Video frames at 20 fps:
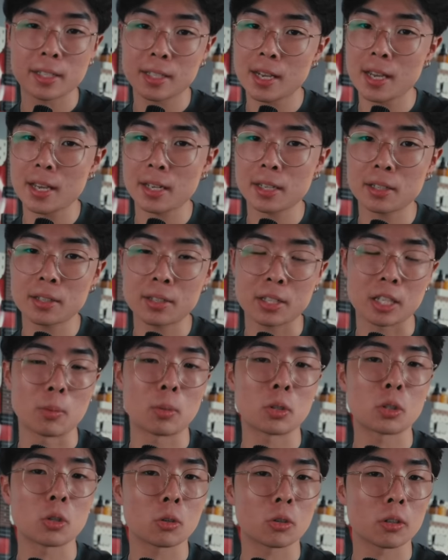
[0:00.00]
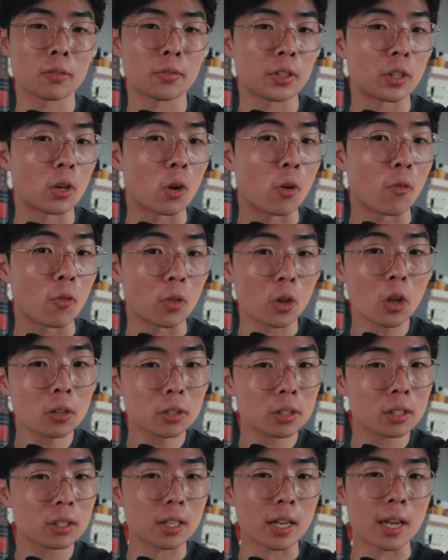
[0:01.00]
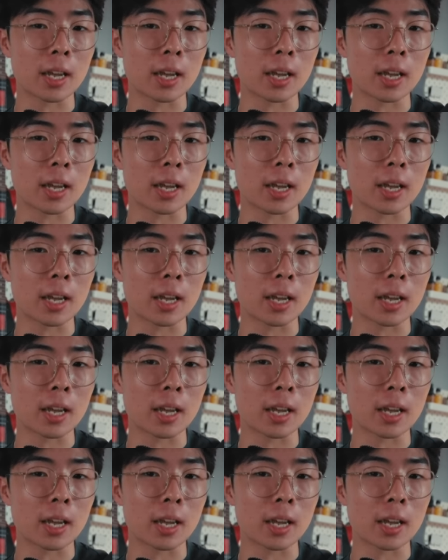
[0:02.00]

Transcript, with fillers: tech, cinematography, or vlogs,